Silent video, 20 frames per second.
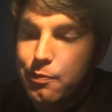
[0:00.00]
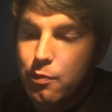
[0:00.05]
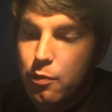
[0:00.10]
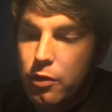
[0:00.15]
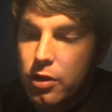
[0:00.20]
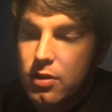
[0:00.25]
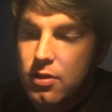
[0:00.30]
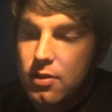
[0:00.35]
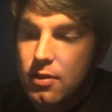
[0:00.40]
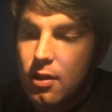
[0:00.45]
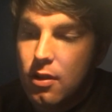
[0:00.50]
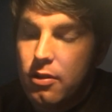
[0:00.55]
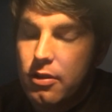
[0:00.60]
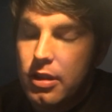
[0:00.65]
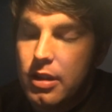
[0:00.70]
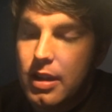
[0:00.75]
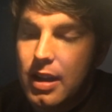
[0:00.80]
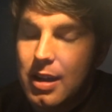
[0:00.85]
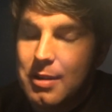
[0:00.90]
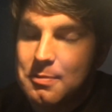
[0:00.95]
we still
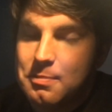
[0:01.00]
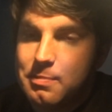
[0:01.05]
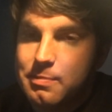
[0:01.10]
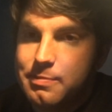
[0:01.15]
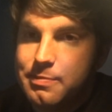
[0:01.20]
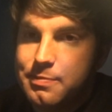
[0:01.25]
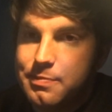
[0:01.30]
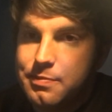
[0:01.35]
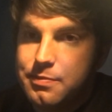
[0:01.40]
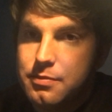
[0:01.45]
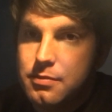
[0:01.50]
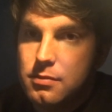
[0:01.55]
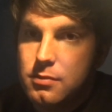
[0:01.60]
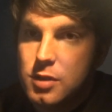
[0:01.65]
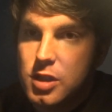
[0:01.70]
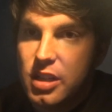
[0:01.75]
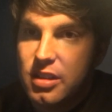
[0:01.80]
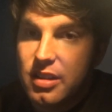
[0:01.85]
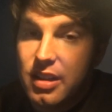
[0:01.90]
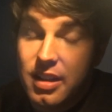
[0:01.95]

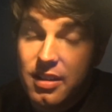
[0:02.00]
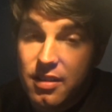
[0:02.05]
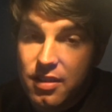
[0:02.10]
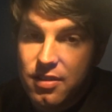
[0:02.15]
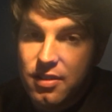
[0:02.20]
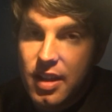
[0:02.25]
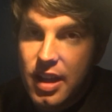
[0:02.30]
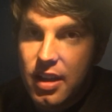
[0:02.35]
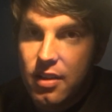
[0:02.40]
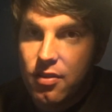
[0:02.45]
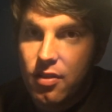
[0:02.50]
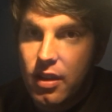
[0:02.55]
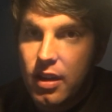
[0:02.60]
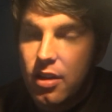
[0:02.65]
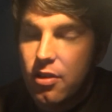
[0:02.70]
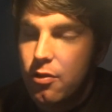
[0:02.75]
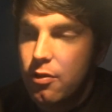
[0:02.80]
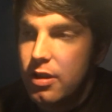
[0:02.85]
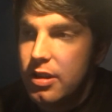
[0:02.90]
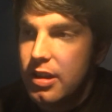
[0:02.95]
didn't get to stay as late
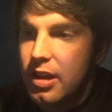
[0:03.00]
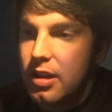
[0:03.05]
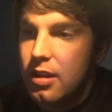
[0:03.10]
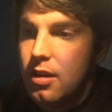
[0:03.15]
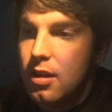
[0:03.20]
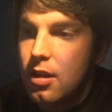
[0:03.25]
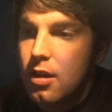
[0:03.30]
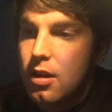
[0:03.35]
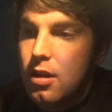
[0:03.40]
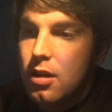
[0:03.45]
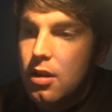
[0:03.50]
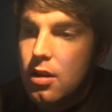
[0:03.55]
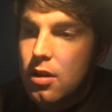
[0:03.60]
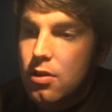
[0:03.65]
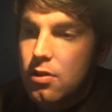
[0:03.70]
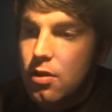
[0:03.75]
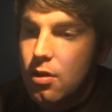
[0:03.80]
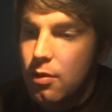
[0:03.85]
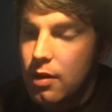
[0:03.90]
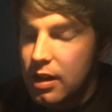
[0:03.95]
as we did,
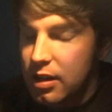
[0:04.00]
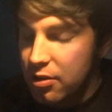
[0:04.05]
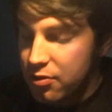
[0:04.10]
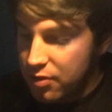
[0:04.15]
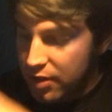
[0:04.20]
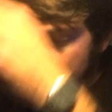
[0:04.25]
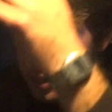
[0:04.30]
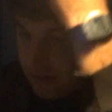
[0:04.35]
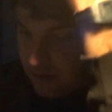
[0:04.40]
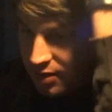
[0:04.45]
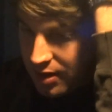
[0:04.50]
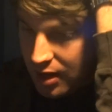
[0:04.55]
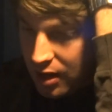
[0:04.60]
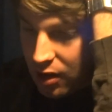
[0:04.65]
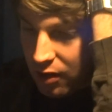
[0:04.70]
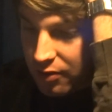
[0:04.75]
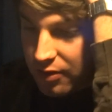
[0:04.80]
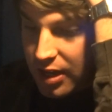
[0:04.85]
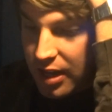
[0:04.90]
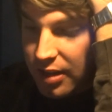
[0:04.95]
so we're going to try to stay
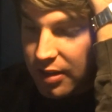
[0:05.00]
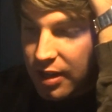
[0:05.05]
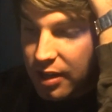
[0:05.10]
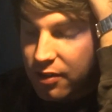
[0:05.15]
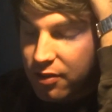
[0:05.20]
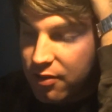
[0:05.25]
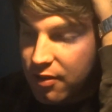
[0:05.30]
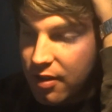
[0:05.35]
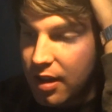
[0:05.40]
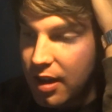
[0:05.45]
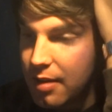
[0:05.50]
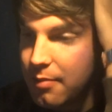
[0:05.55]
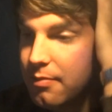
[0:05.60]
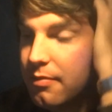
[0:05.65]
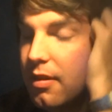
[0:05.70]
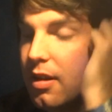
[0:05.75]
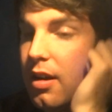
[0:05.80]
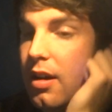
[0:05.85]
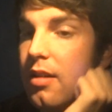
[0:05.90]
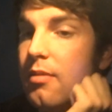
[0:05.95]
all day next time.
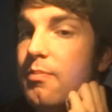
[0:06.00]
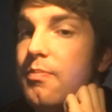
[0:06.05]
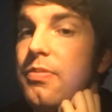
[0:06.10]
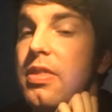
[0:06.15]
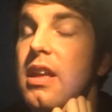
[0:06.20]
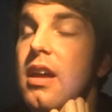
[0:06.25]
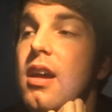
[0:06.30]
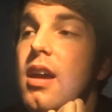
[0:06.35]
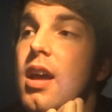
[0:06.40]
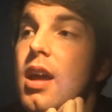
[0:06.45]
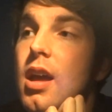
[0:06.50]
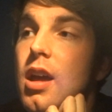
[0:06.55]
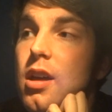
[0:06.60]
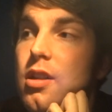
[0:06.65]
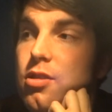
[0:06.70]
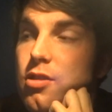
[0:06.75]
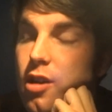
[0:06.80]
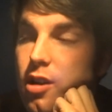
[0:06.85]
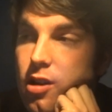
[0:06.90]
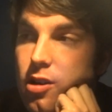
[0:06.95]

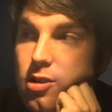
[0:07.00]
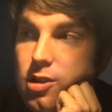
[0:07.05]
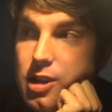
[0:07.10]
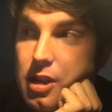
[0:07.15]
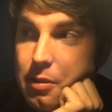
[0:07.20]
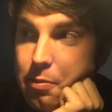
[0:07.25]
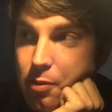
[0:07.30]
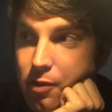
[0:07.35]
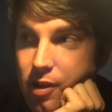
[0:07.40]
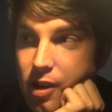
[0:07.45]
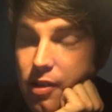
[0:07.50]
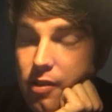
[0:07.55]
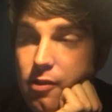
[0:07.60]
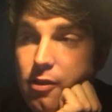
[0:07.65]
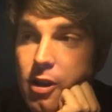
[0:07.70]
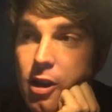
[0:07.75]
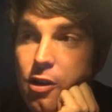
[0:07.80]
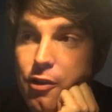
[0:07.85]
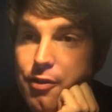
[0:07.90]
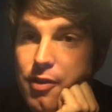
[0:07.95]
There are a couple other
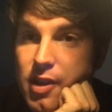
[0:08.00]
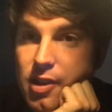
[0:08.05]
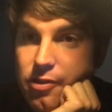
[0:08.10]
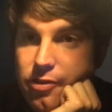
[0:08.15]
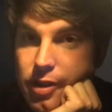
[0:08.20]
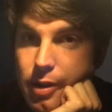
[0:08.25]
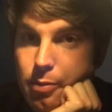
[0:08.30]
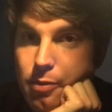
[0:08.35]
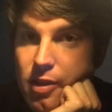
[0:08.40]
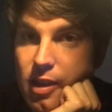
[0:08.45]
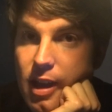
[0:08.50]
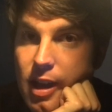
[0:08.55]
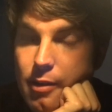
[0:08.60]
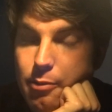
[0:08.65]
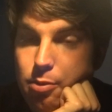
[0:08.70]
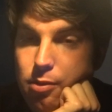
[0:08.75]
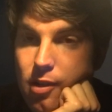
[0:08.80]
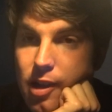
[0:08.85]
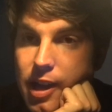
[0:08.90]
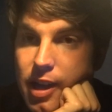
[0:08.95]
rail fan trips that I've
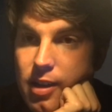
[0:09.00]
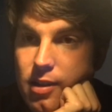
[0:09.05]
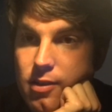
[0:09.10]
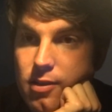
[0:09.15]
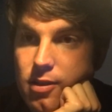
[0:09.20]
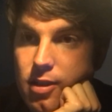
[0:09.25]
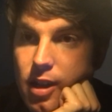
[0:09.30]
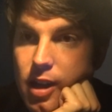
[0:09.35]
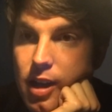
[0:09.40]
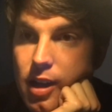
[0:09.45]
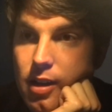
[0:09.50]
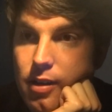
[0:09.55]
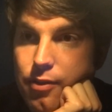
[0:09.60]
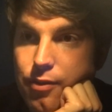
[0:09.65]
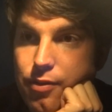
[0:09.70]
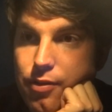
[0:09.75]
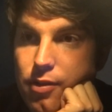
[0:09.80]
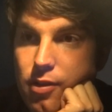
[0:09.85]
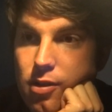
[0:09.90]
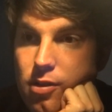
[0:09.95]
planned
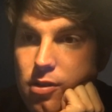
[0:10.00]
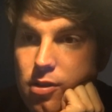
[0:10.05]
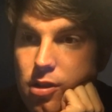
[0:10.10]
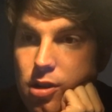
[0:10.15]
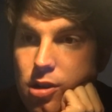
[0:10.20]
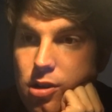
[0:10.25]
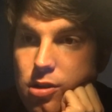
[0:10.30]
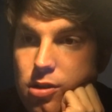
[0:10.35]
for